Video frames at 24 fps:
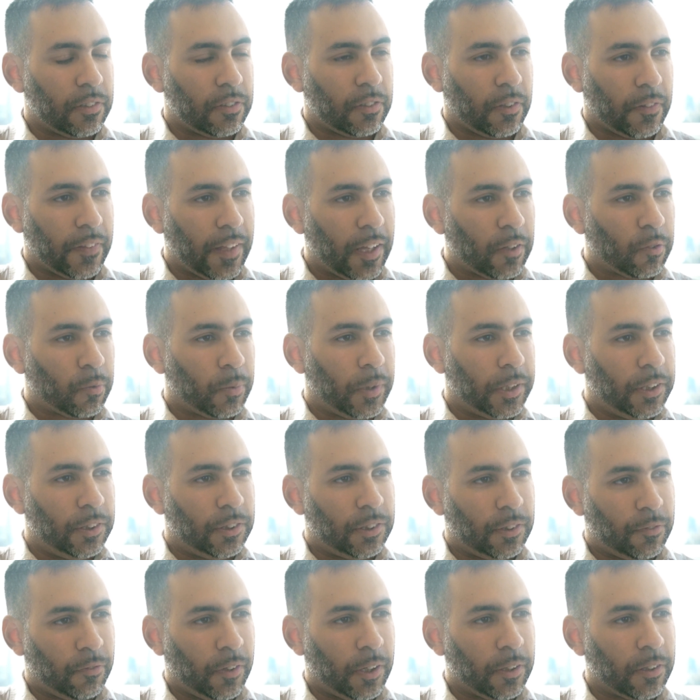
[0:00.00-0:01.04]
So that's where you
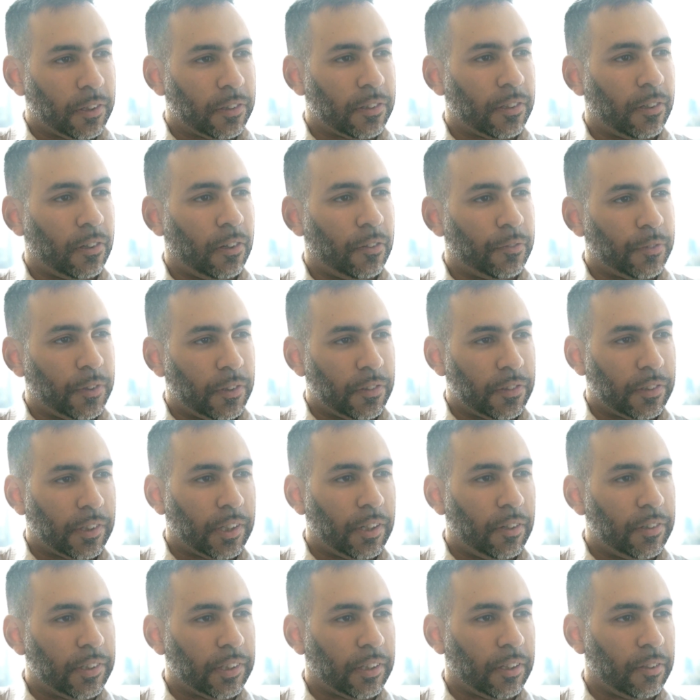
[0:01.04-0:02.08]
should focus a lot of your
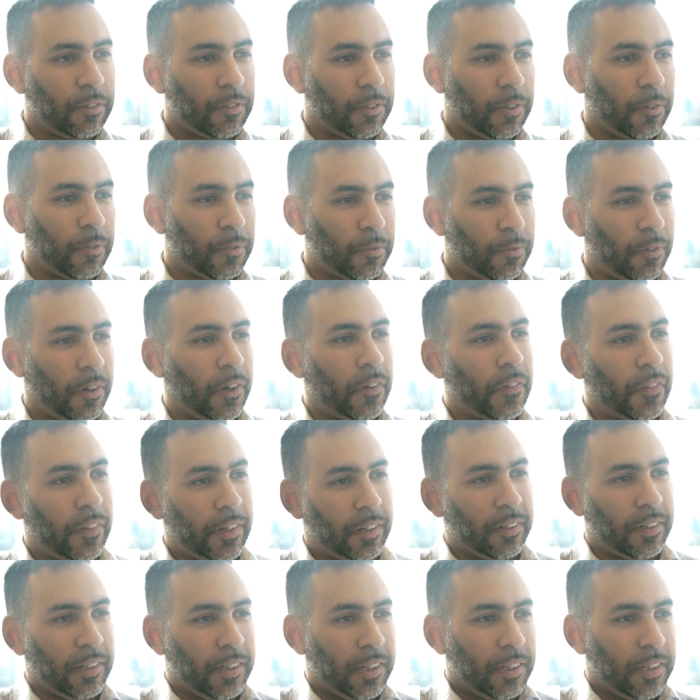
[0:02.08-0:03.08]
security controls rather than